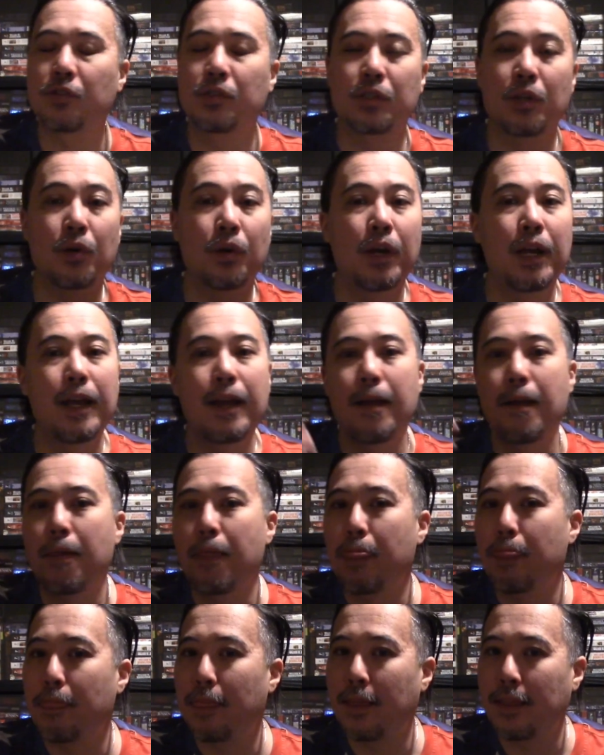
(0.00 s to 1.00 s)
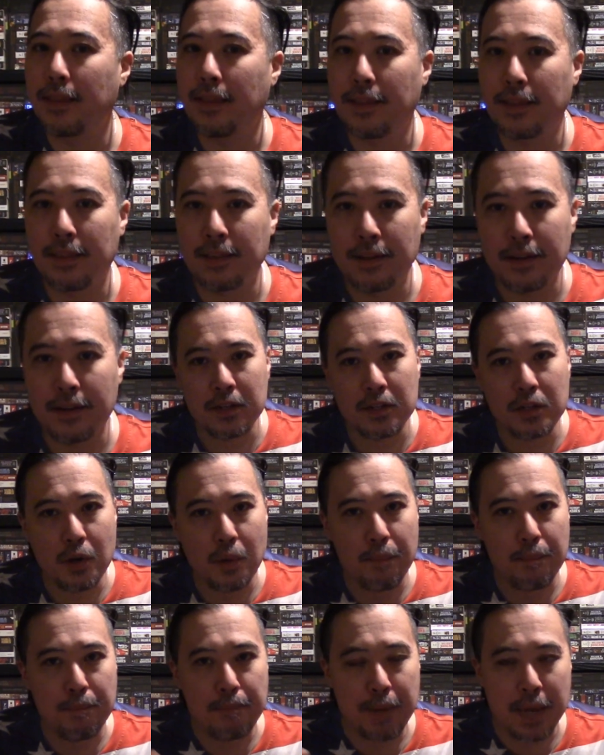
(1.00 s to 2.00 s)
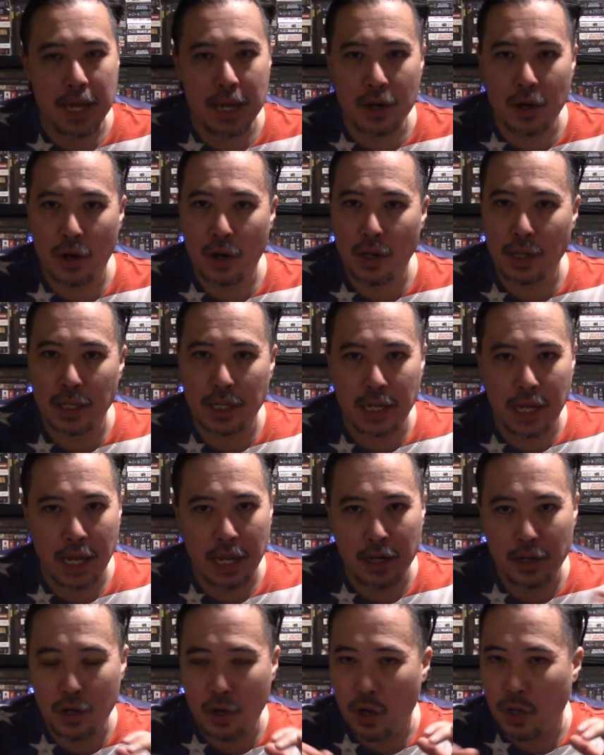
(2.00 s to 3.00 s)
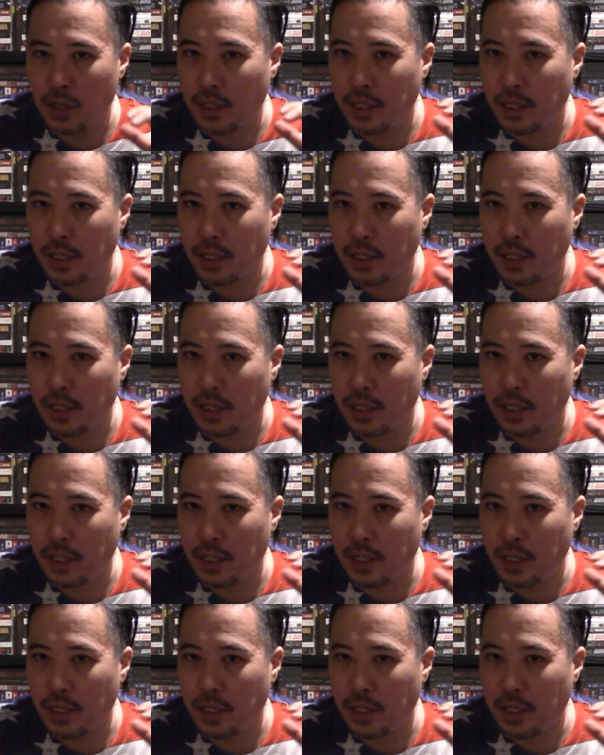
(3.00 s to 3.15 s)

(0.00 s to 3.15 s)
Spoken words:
So there no be all and end all,